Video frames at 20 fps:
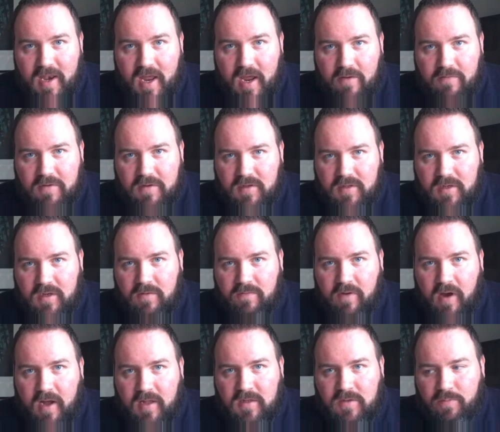nervous in
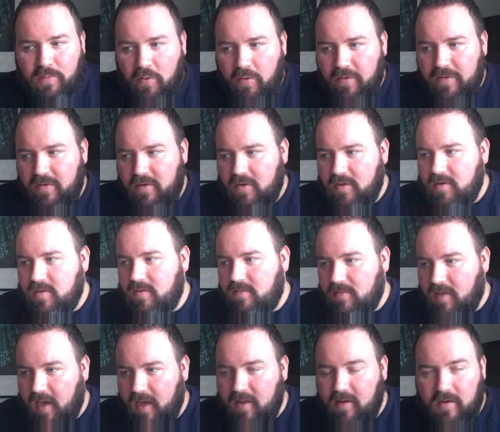advance, both
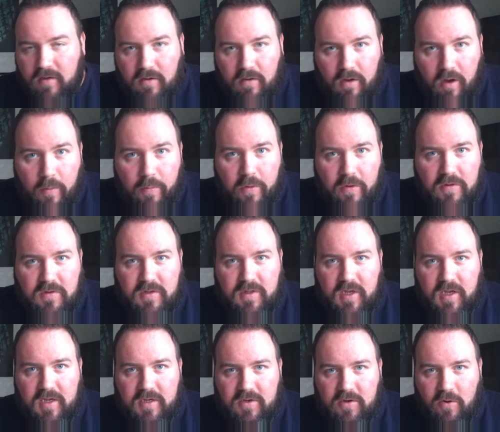just getting up on
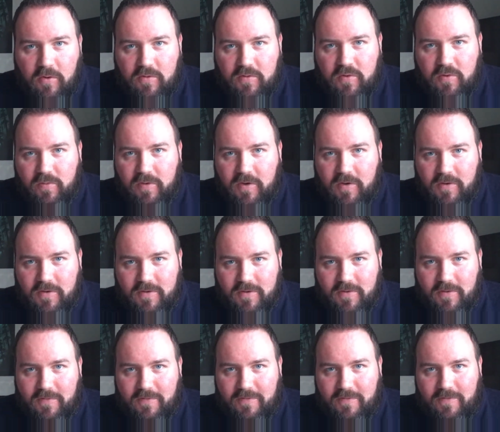stage and also because
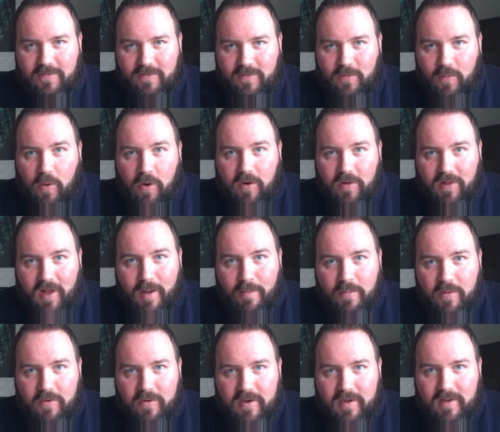of what
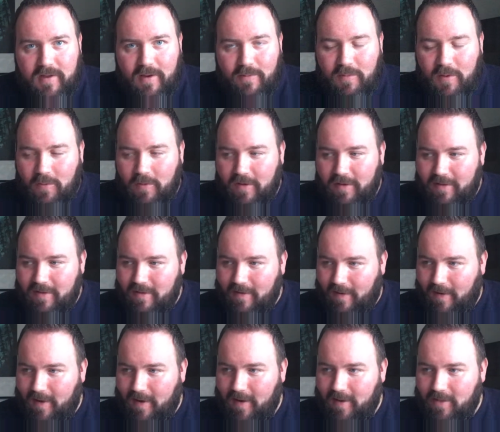Lambo had hit me with
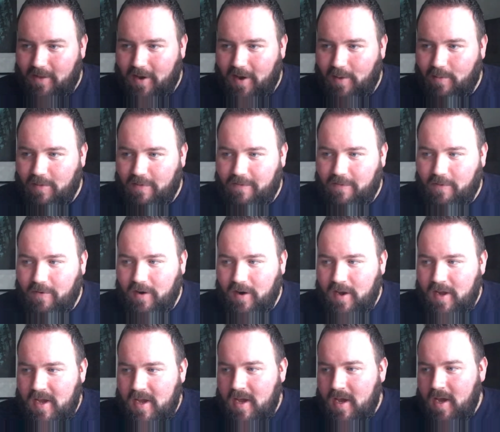the night before.
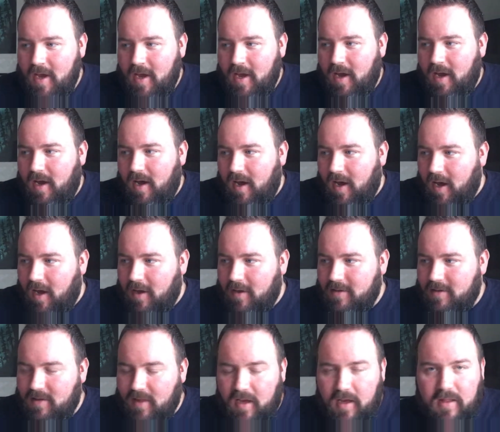
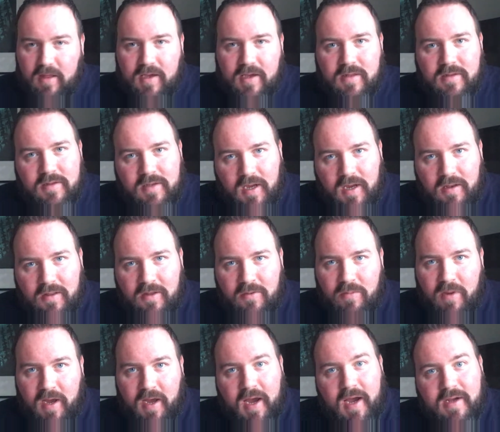Slightly concerned that
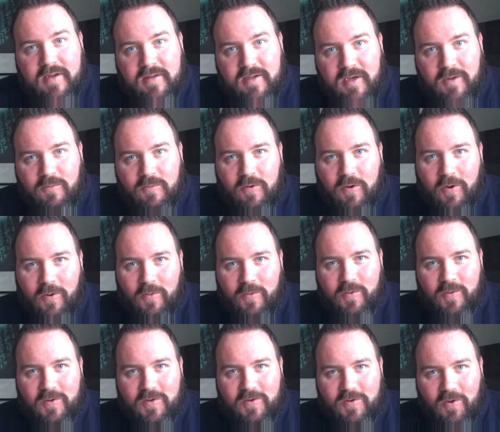my accent
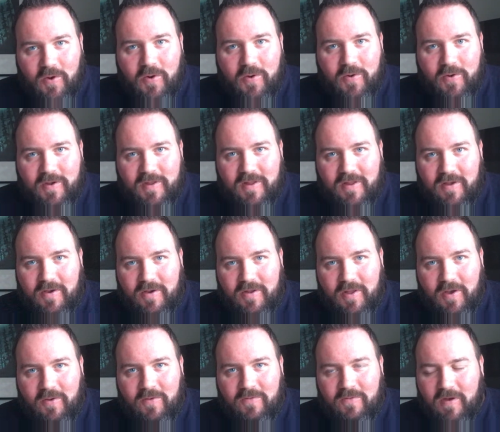was not going to go
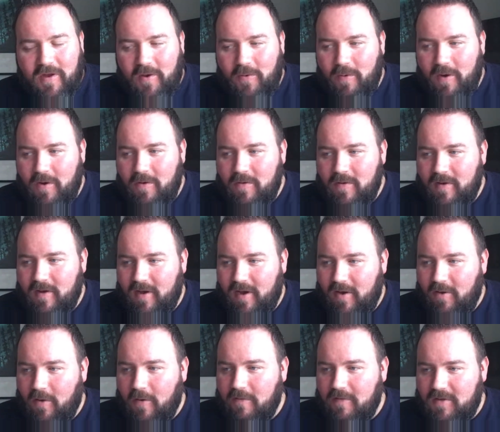down very well.
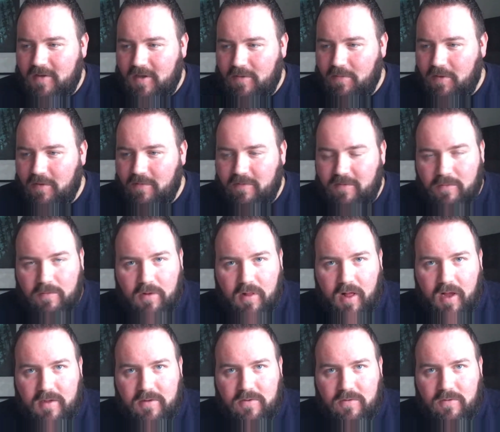Obviously, being from
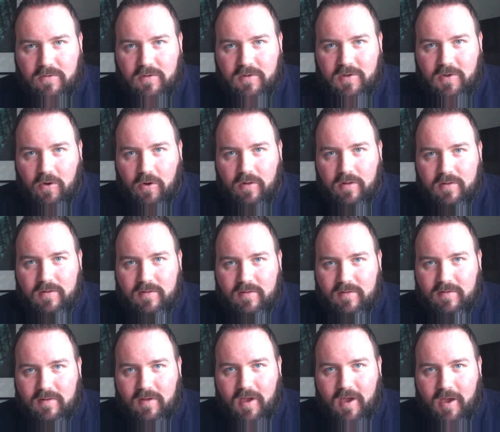Glasgow in Scotland,
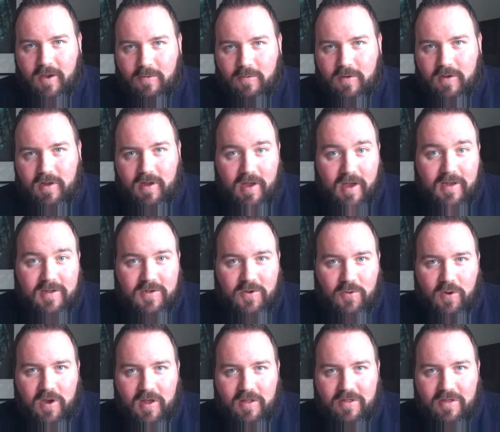it is
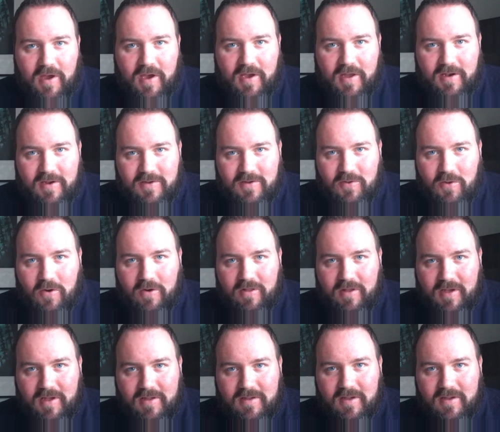quite thick and it's not
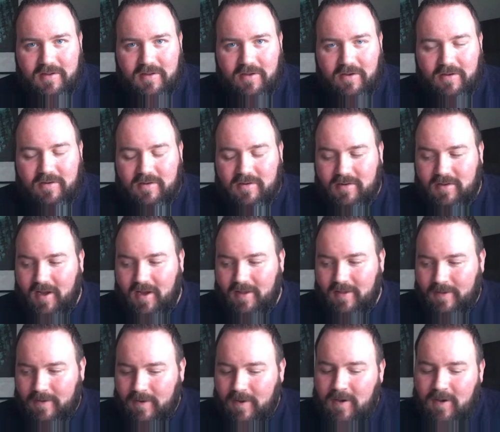the easiest to
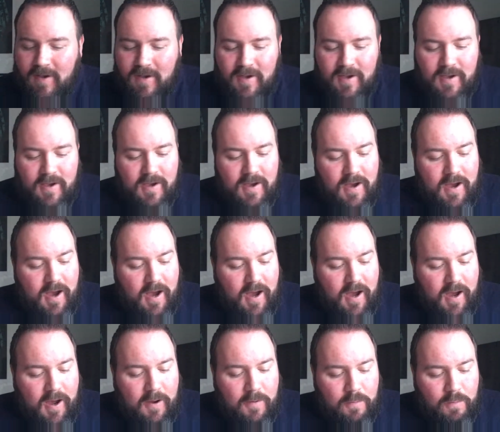understand.
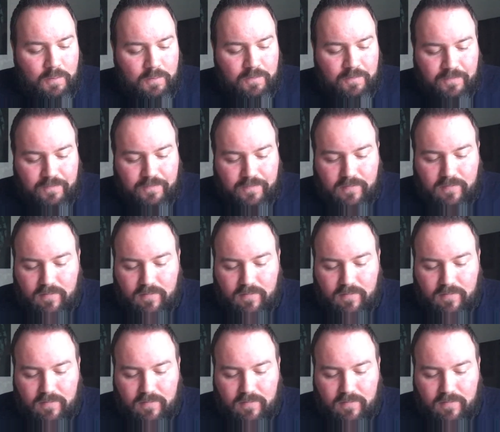But